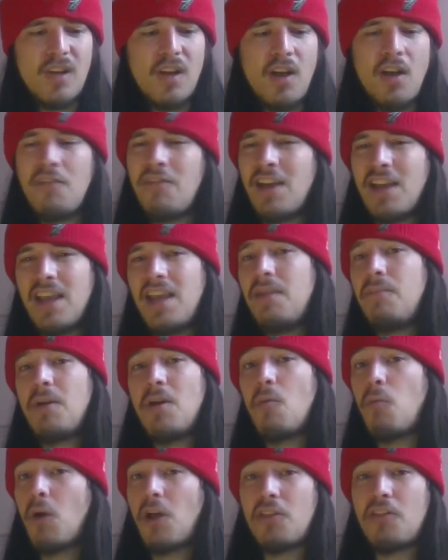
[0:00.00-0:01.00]
I think he'd be
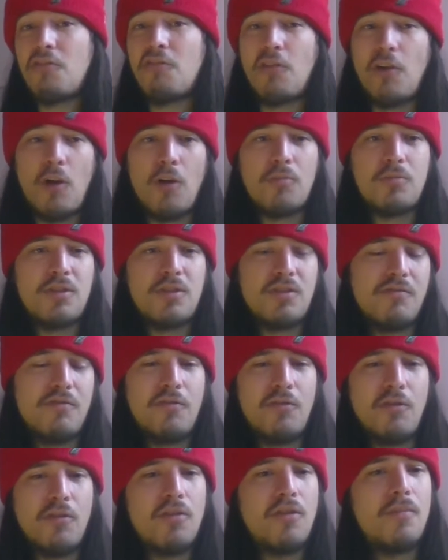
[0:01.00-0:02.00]
a wonderful option
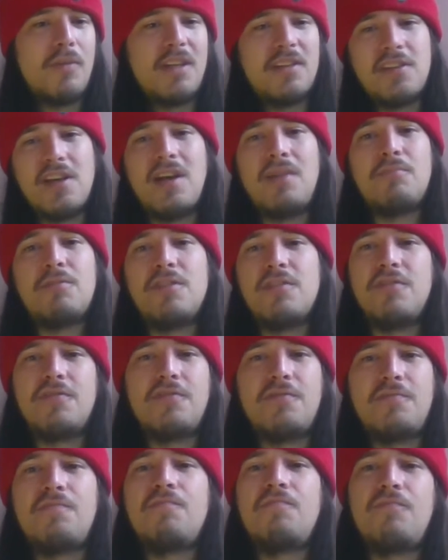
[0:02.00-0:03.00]
for them in terms
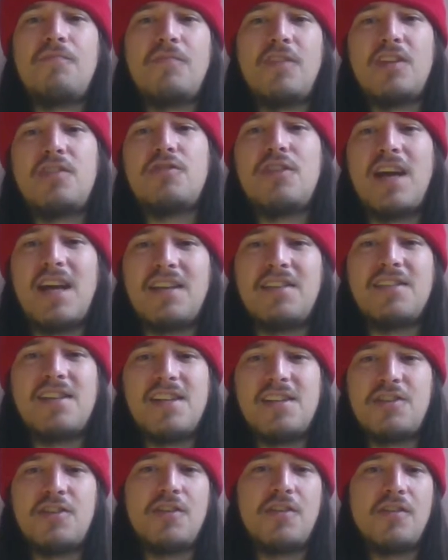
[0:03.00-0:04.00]
of the
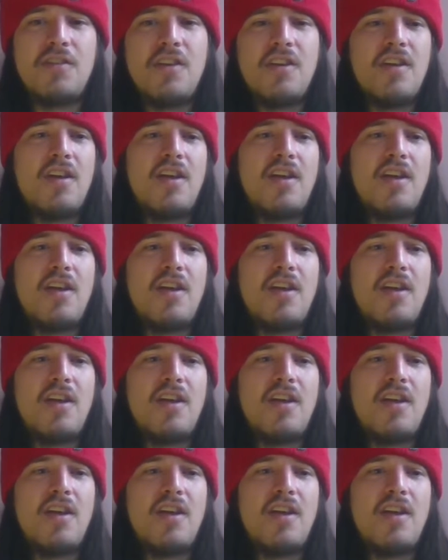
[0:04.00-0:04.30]
transition.